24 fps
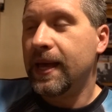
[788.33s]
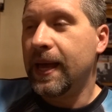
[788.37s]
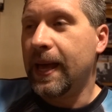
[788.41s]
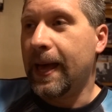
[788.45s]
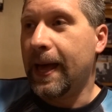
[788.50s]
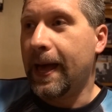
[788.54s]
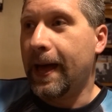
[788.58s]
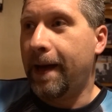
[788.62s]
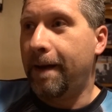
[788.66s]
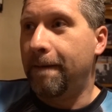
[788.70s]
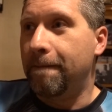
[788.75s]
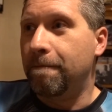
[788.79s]

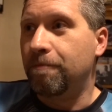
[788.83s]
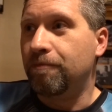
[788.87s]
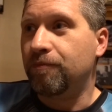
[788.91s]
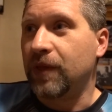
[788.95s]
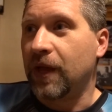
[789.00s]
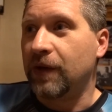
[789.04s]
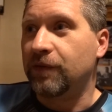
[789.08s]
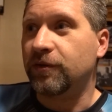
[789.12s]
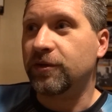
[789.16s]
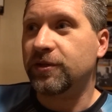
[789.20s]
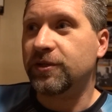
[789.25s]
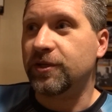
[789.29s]

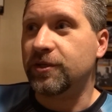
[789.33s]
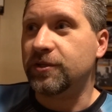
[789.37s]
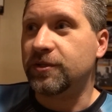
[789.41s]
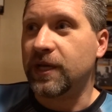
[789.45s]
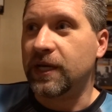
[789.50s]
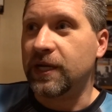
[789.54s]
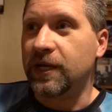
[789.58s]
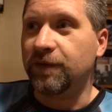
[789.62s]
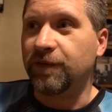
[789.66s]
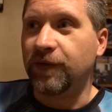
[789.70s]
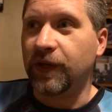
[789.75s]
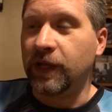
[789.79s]
Ever since
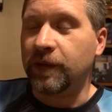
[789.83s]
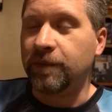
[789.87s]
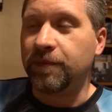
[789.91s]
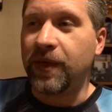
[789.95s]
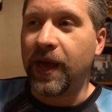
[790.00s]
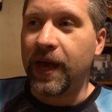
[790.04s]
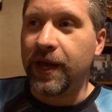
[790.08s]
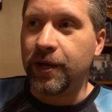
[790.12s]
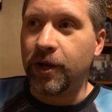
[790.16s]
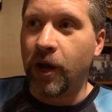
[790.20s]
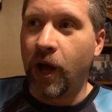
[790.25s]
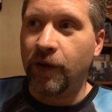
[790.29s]
I developed
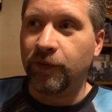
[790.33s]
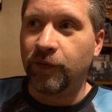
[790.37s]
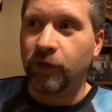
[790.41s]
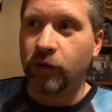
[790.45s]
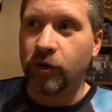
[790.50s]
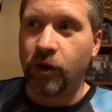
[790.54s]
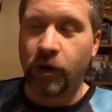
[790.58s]
that novel